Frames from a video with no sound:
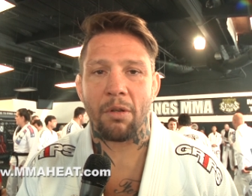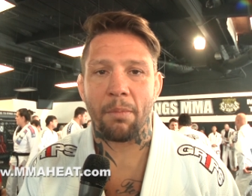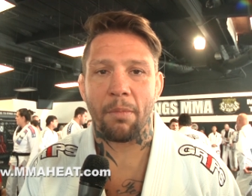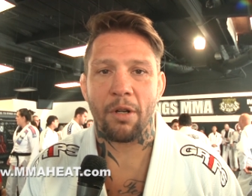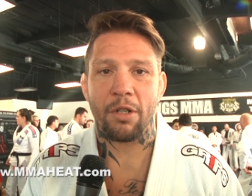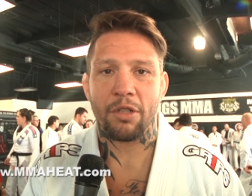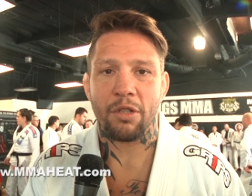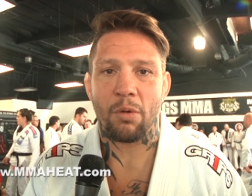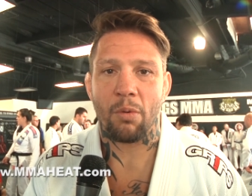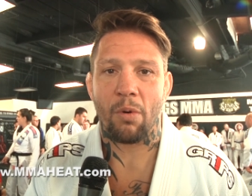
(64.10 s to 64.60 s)
the
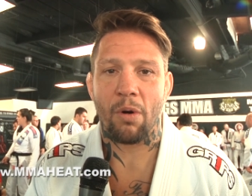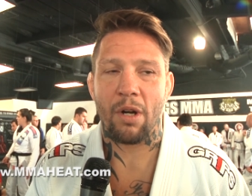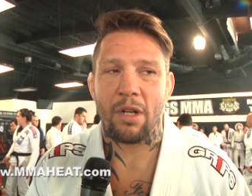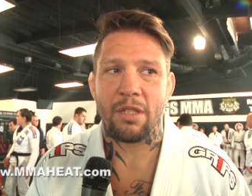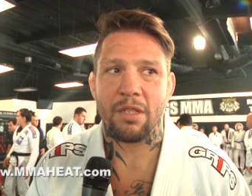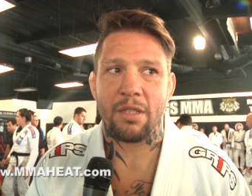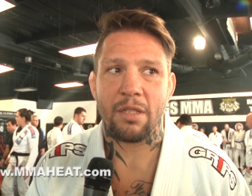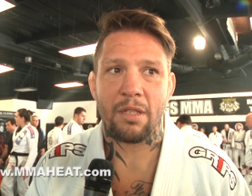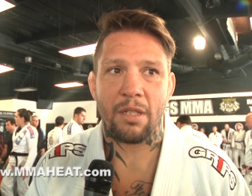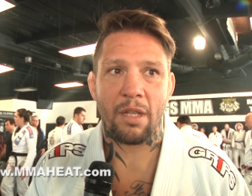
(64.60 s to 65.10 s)
martial
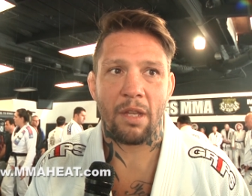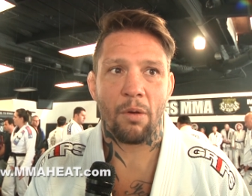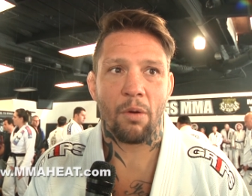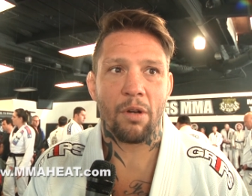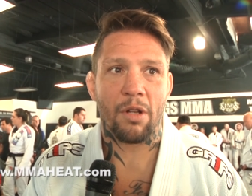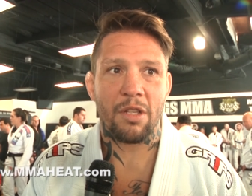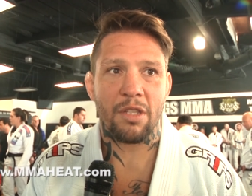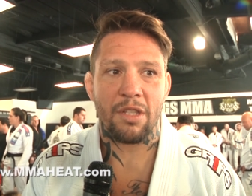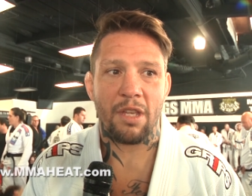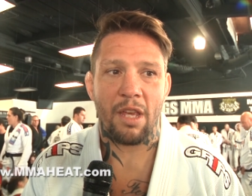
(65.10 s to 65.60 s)
arts is
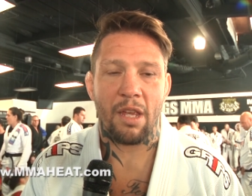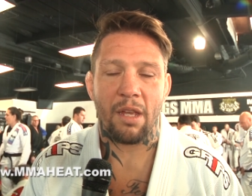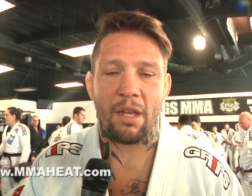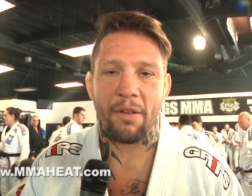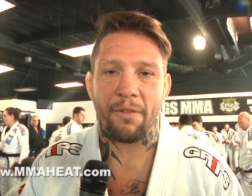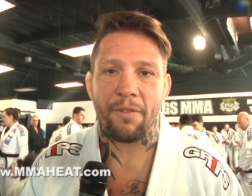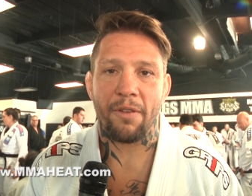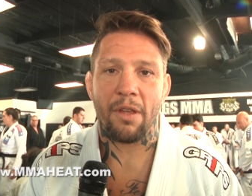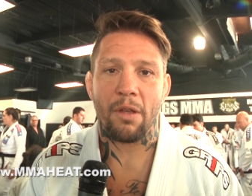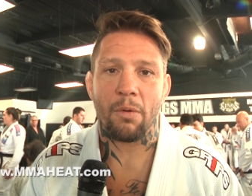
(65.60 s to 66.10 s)
gonna take,
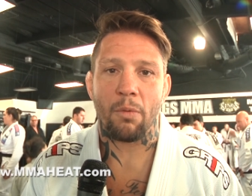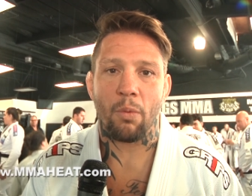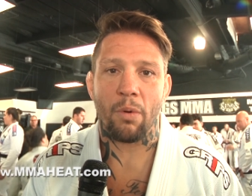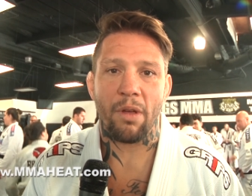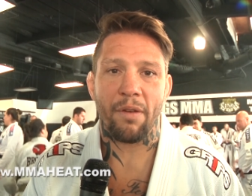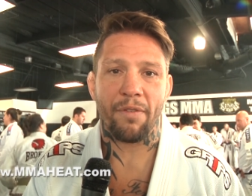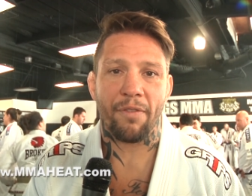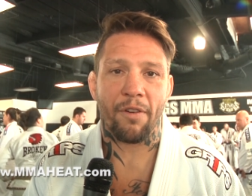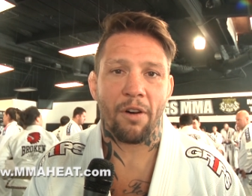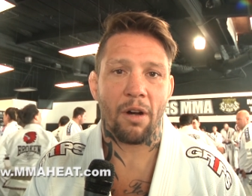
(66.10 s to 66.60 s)
I think,
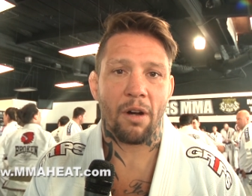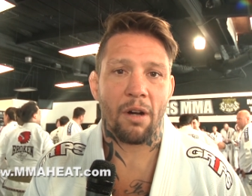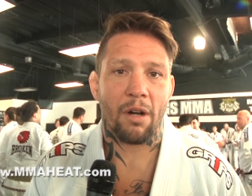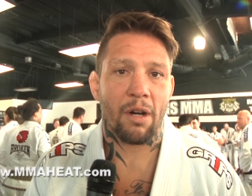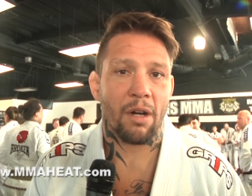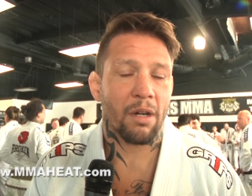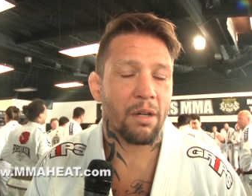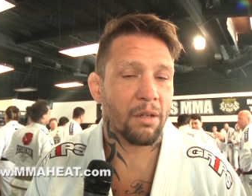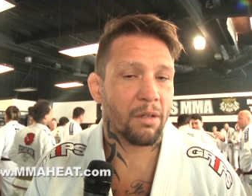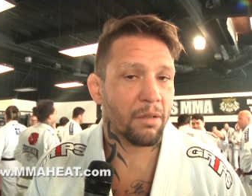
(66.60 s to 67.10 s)
way
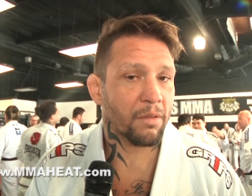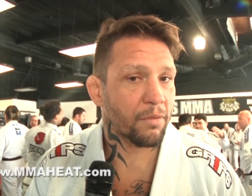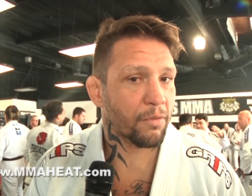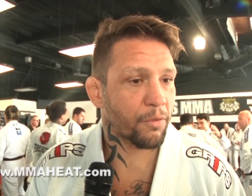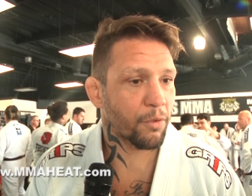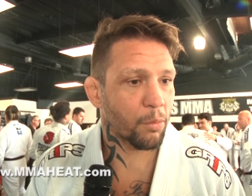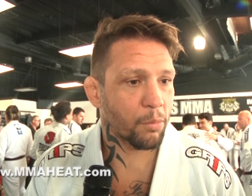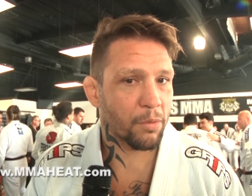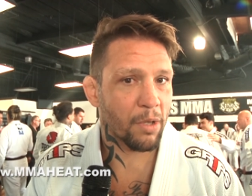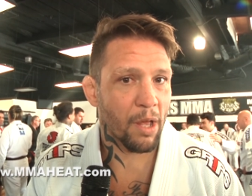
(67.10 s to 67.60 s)
far
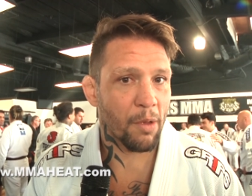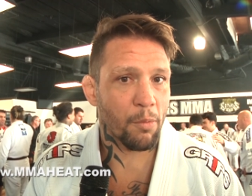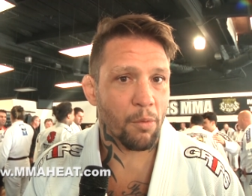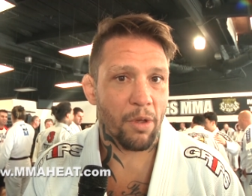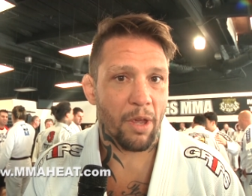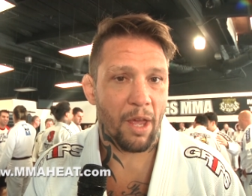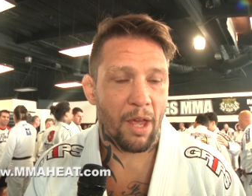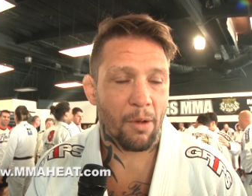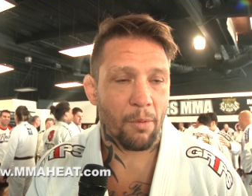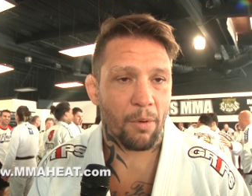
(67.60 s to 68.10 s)
from that
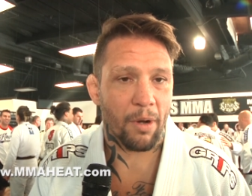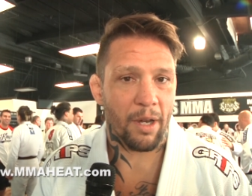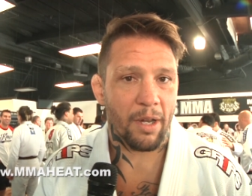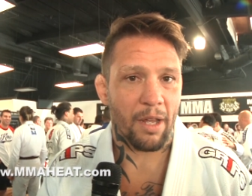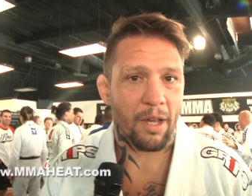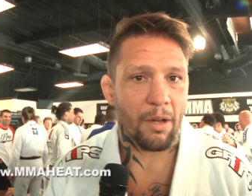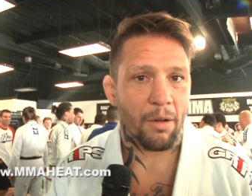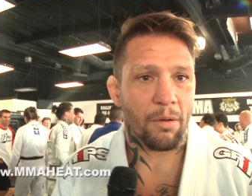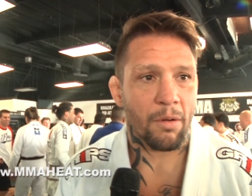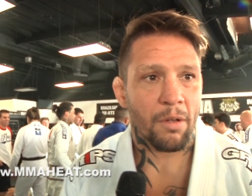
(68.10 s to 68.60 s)
we have right
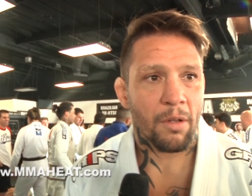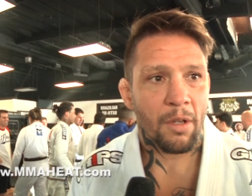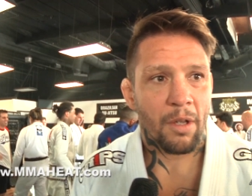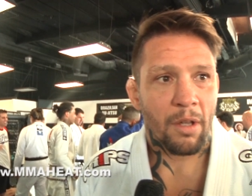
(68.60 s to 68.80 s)
now.